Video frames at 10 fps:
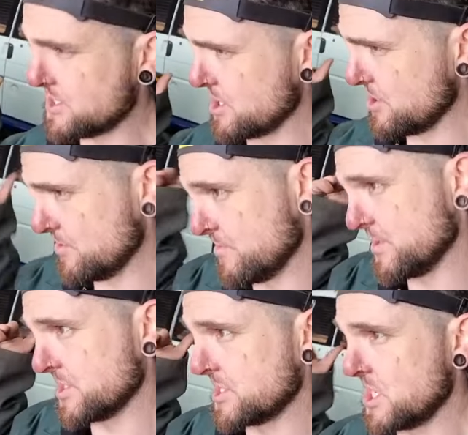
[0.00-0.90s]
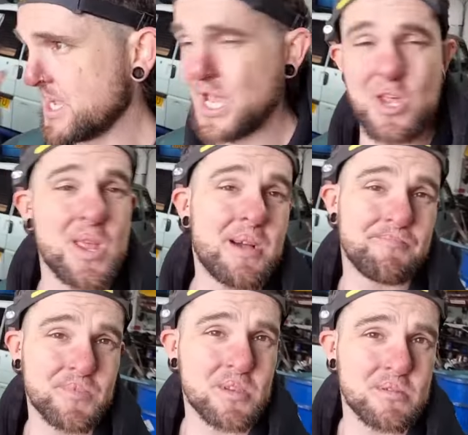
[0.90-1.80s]
So once I start getting on that,
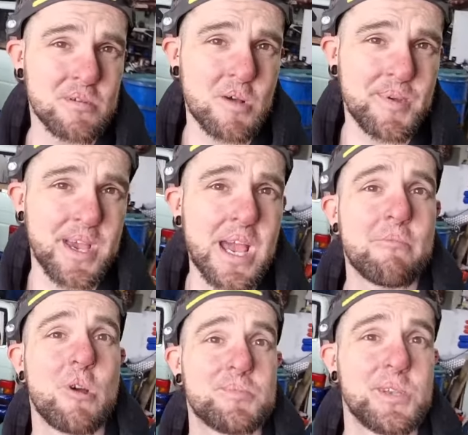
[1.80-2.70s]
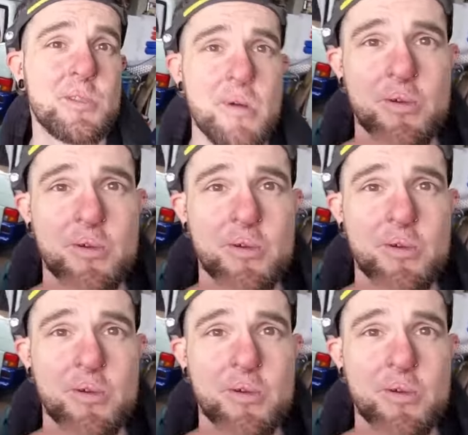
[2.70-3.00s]
pick a camera up, see you in a